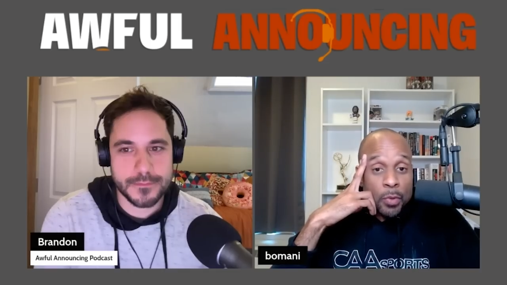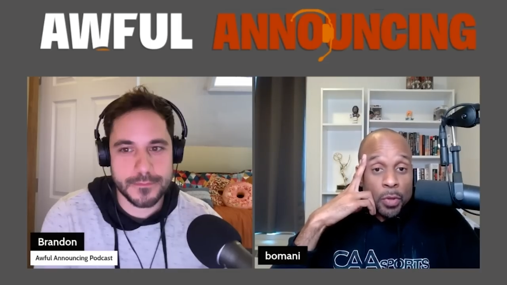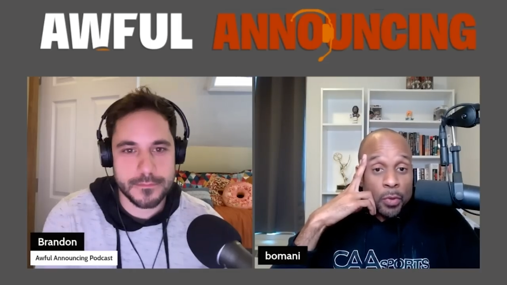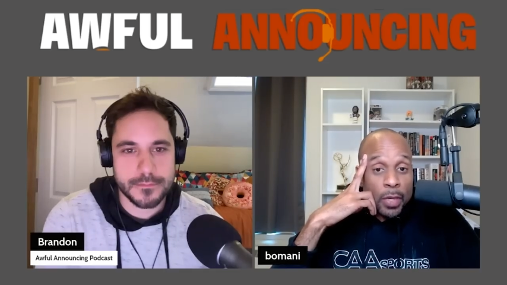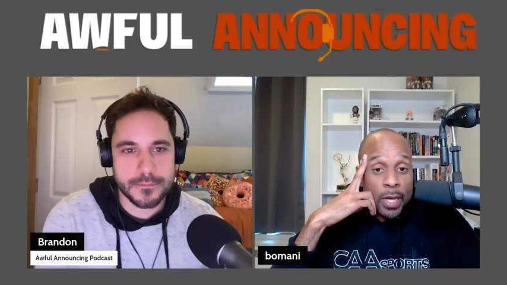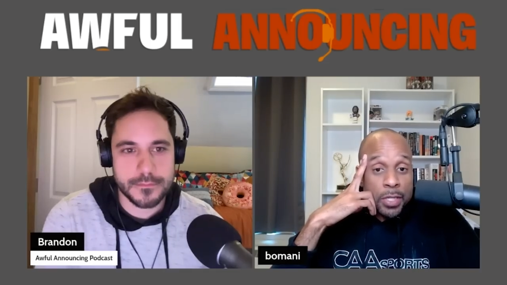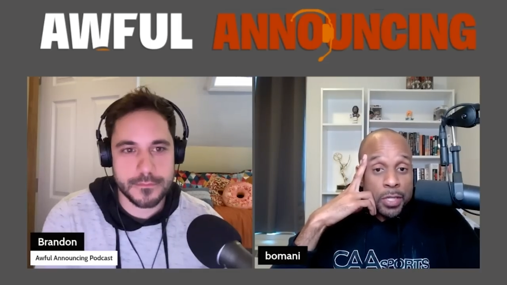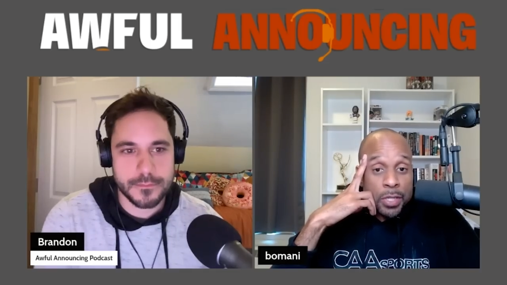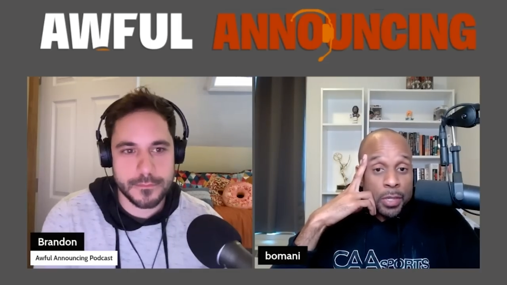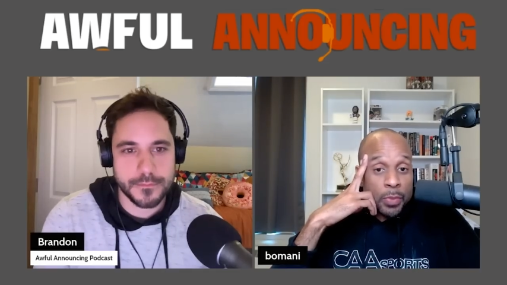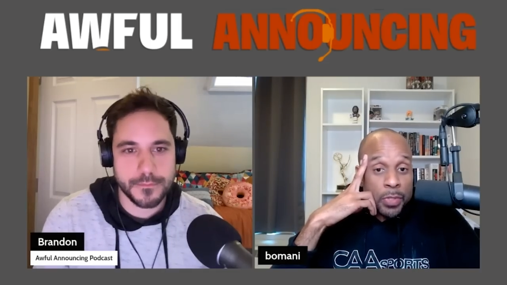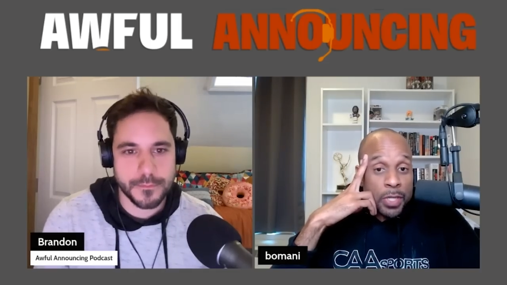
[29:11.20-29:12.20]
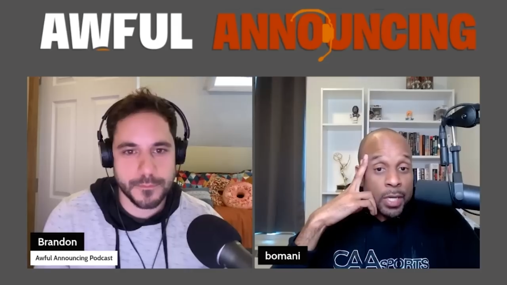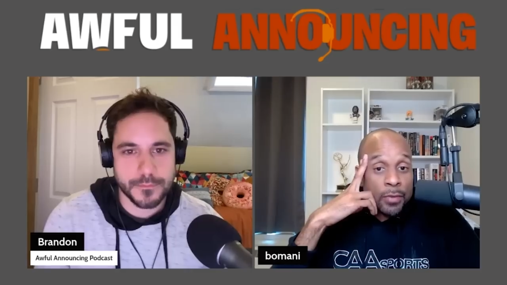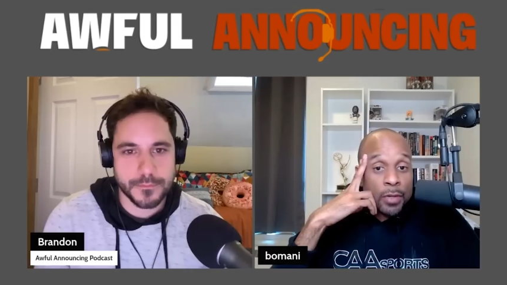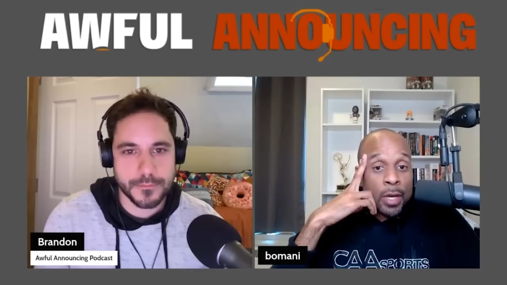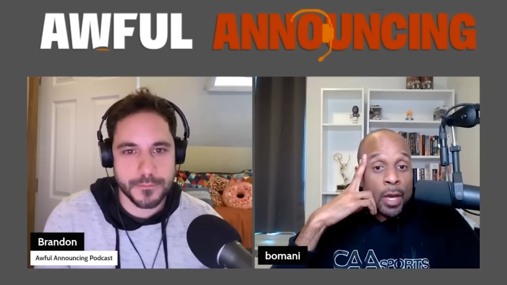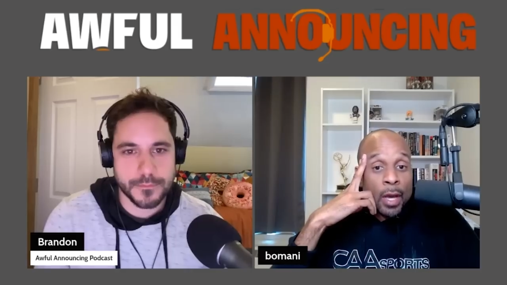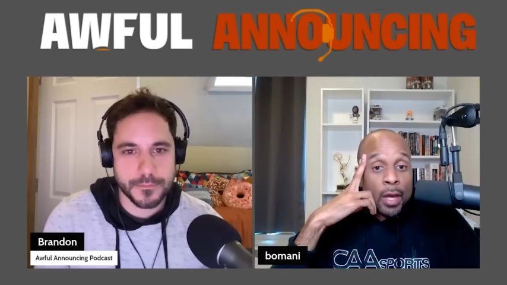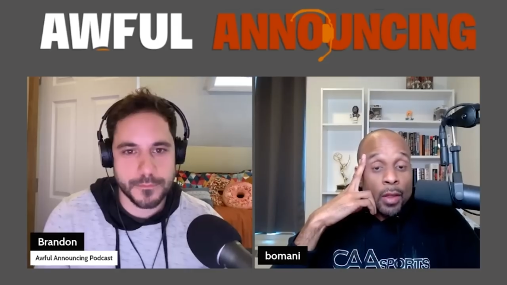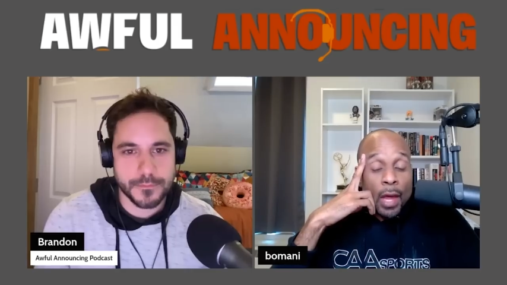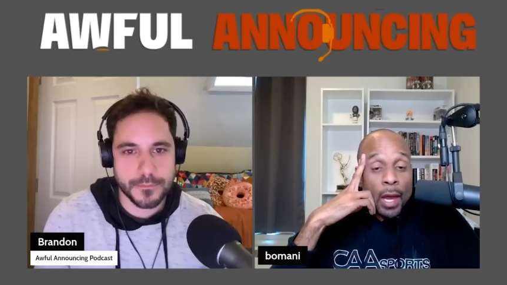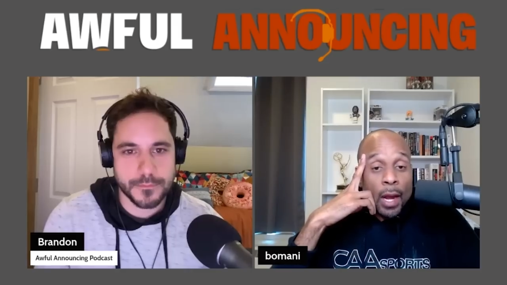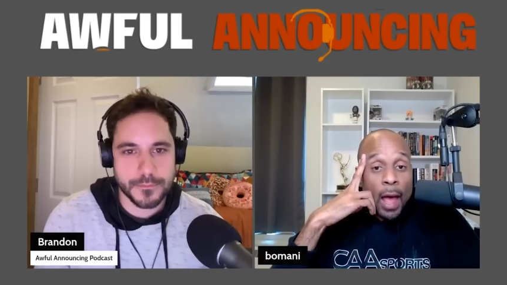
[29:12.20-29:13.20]
Speaker 1: and with a relationship with Stephen
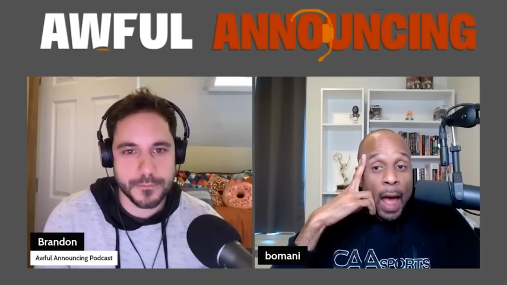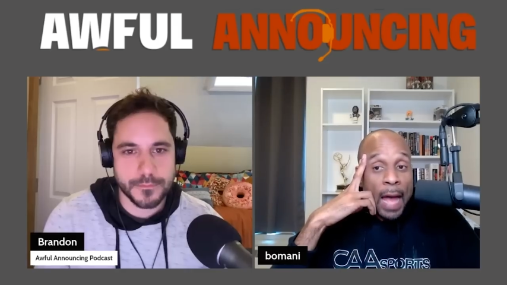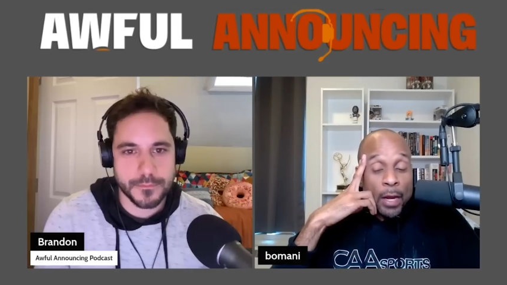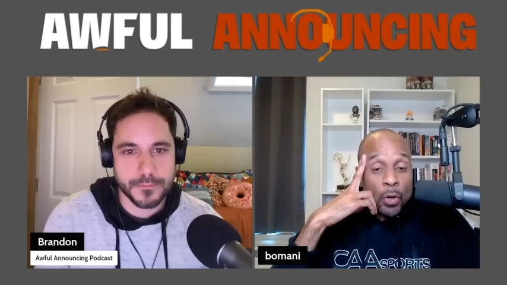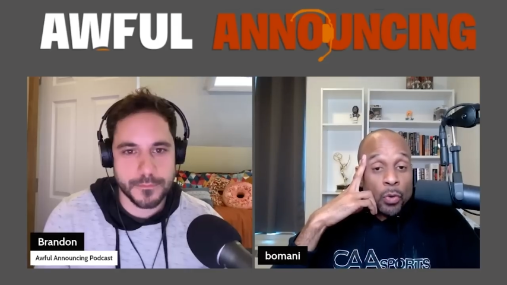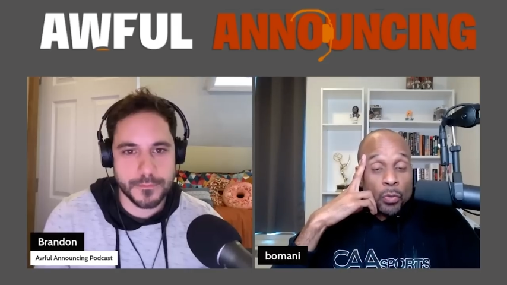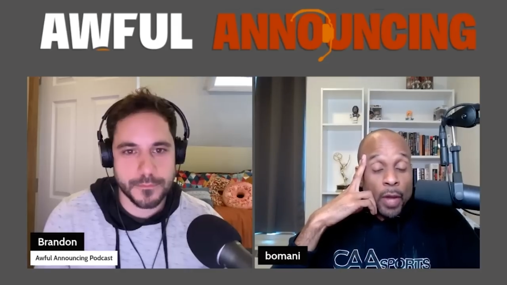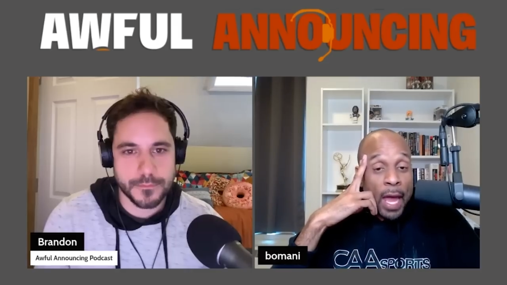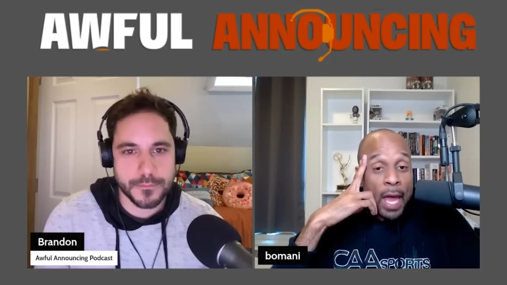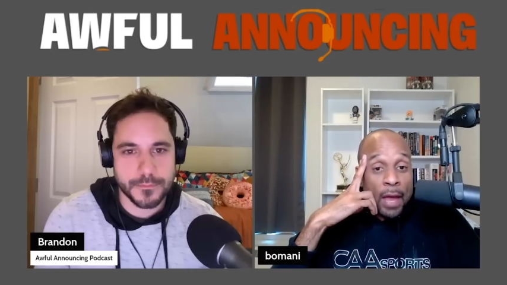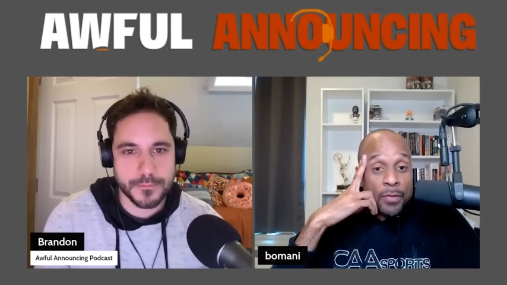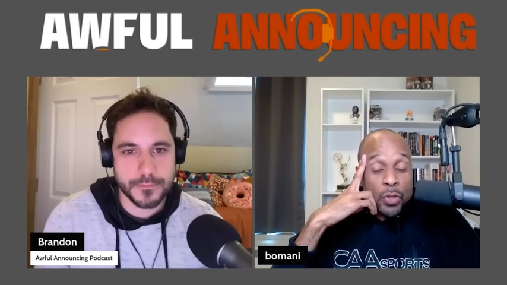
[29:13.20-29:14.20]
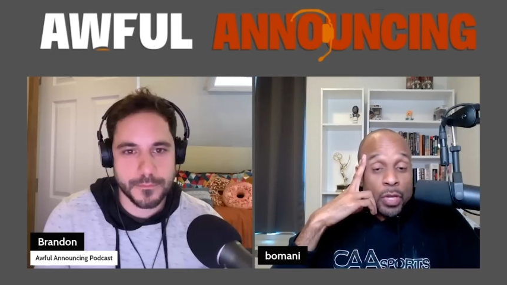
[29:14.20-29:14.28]
that I don't have. So